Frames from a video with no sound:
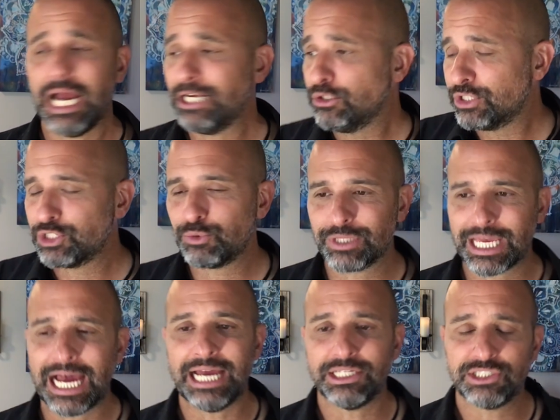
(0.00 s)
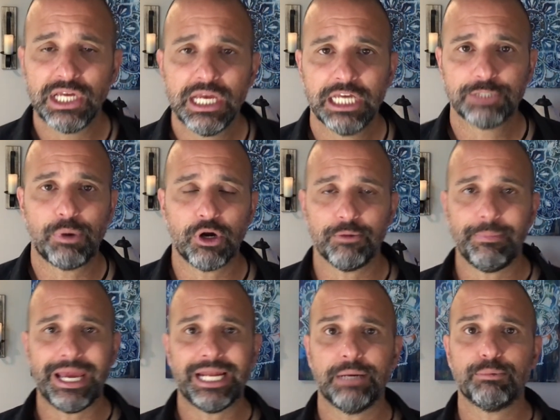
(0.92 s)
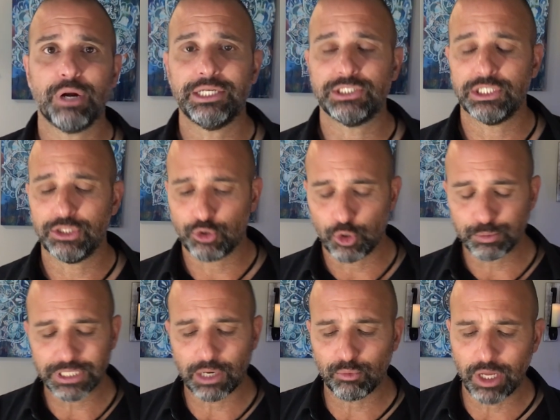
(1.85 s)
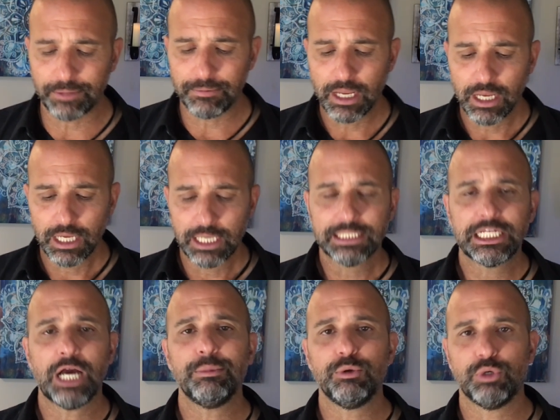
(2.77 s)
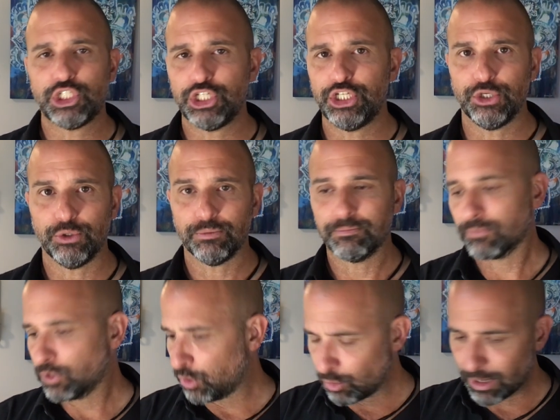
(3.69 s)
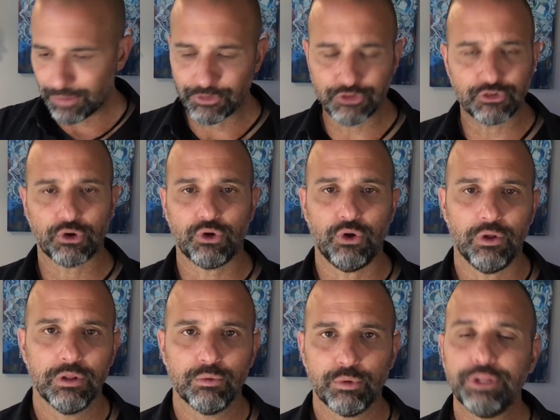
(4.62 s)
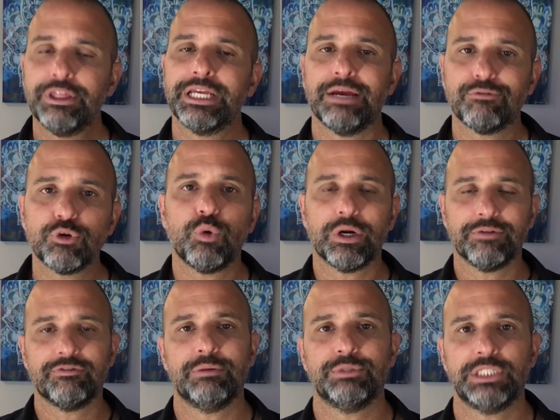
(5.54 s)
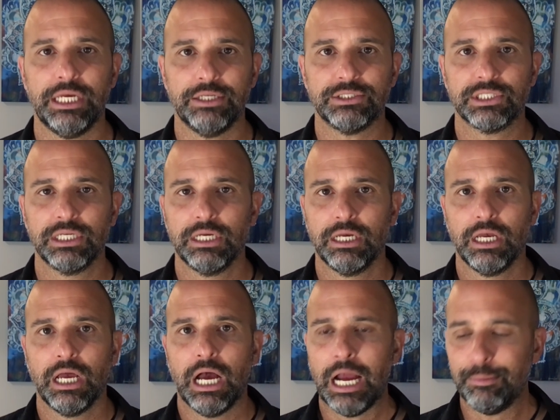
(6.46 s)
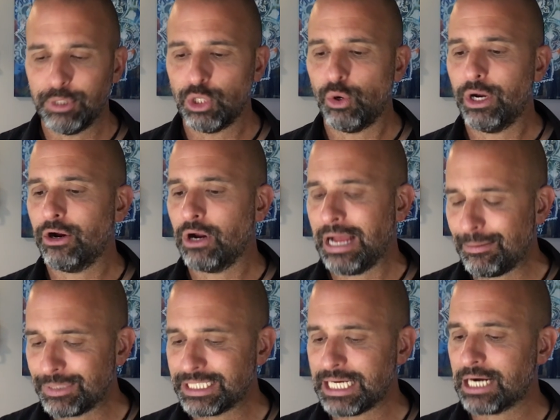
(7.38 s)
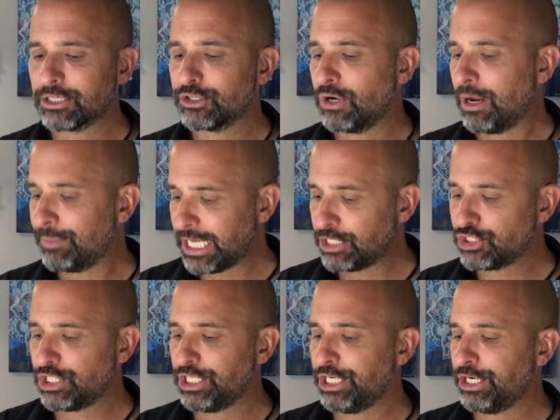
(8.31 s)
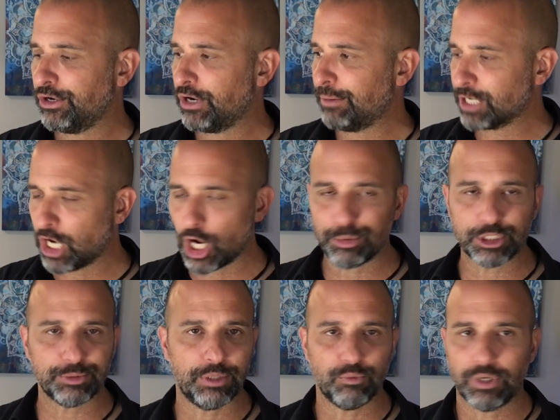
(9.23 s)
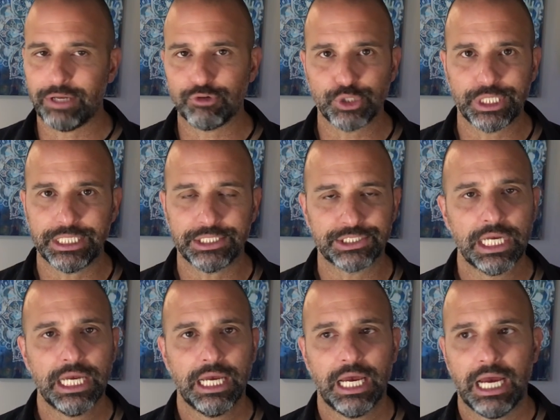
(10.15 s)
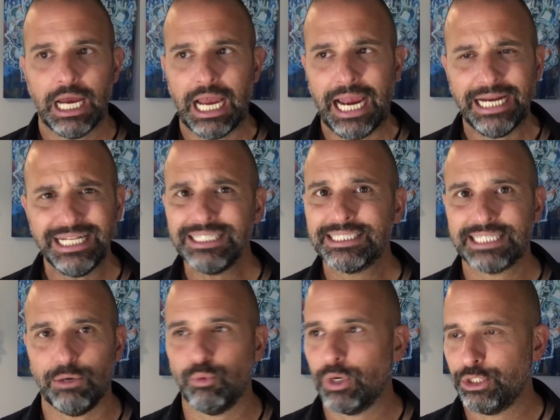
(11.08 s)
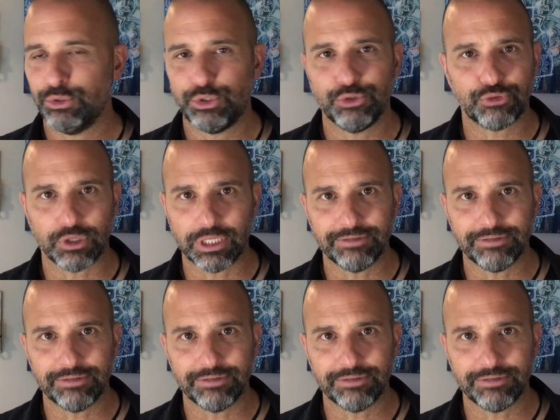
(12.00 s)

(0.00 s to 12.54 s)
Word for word: I do this with guys as part of Man Uprising, the groups I run. Tell me what you do. Go around the circle. What do you think every one of them says? I'm a lawyer, I'm a doctor, I'm an engineer, I'm a garbage man, whatever it is. I didn't say, What do you do for a